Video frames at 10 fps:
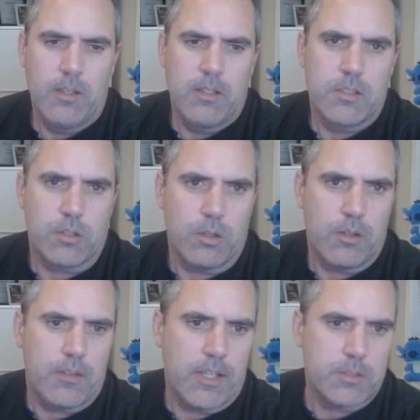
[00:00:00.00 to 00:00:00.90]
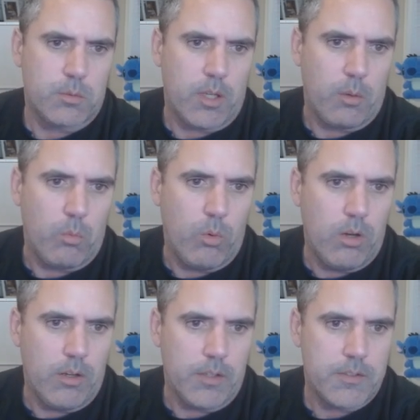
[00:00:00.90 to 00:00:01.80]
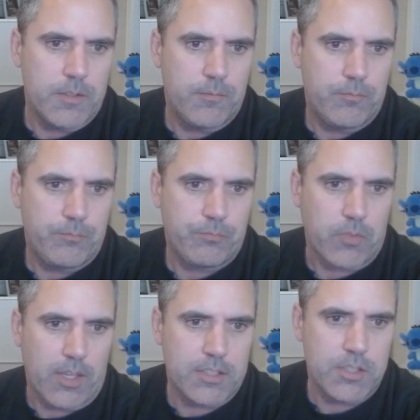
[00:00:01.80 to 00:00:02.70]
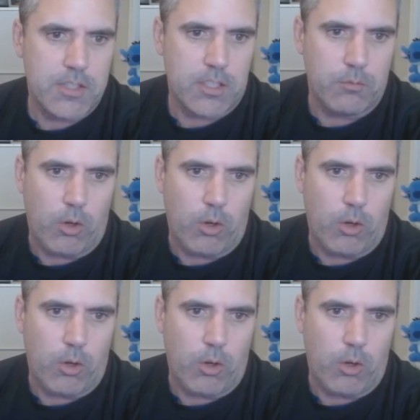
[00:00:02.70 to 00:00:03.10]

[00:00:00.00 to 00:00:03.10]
So that's what I want. I actually think of